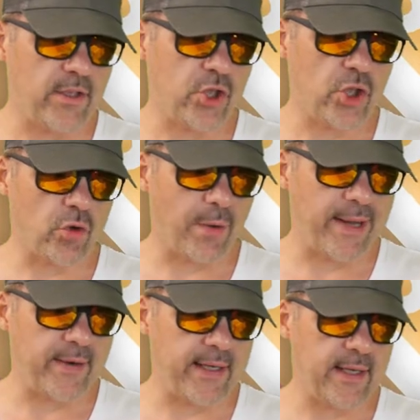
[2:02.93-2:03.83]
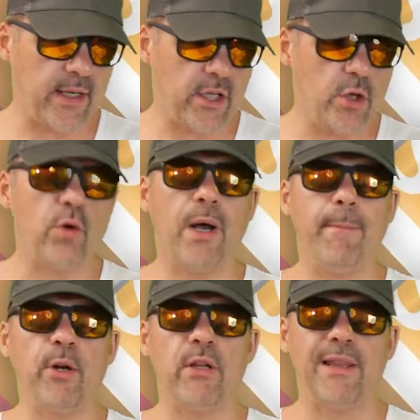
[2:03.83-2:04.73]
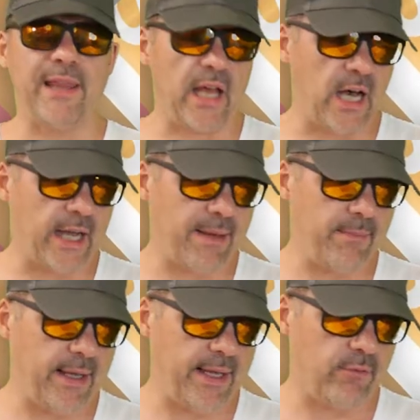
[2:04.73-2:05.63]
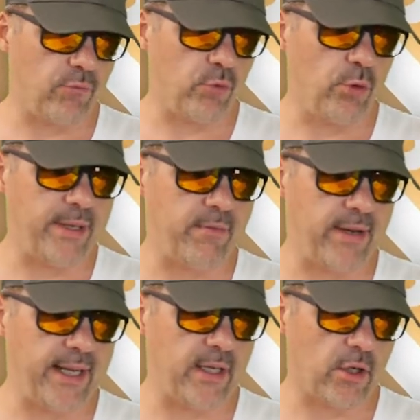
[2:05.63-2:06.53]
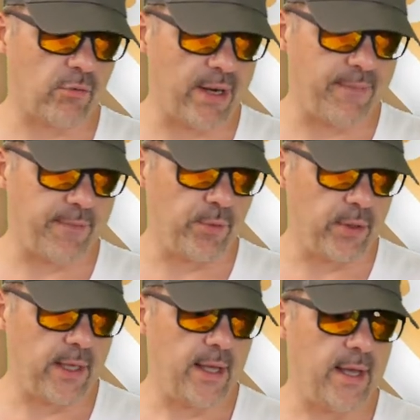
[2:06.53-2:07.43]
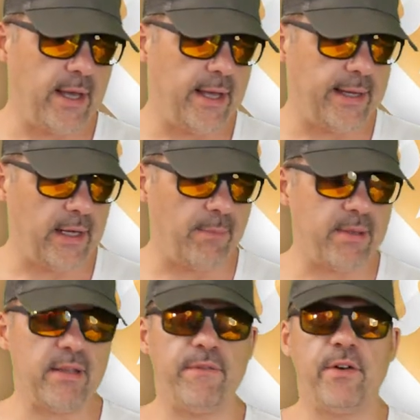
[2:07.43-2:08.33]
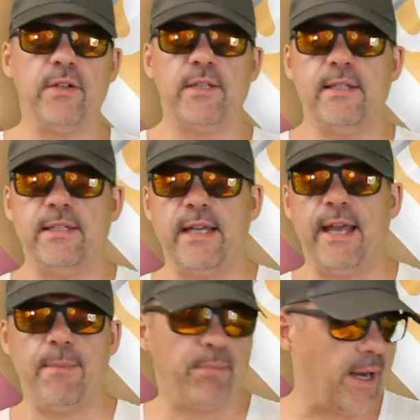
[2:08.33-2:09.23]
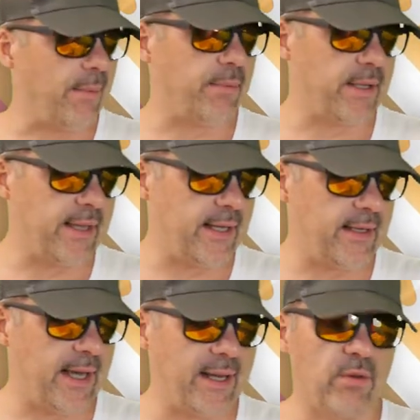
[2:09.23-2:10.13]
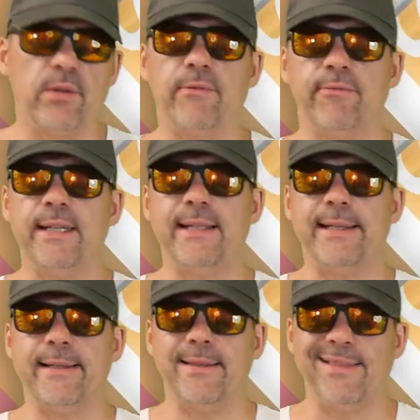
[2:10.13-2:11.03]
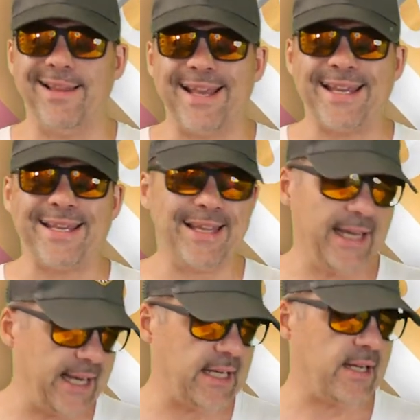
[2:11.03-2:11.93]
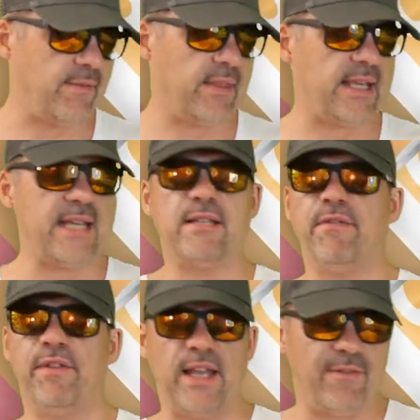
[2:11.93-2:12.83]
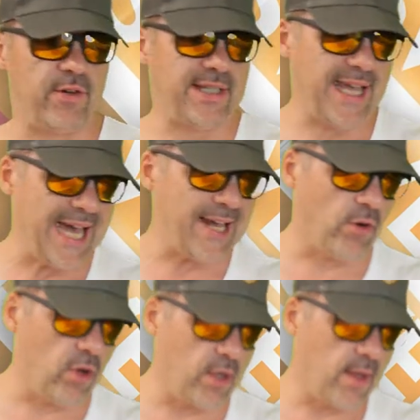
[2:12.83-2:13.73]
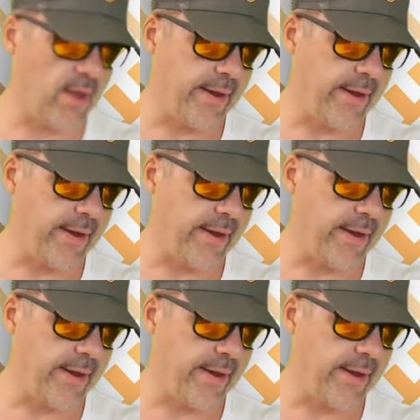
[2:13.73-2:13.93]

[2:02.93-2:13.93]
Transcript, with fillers: strawberry, cucumber, lime, and ruby red grapefruit. And I'll be the first to say, probably, that I don't really like any of these flavors at all.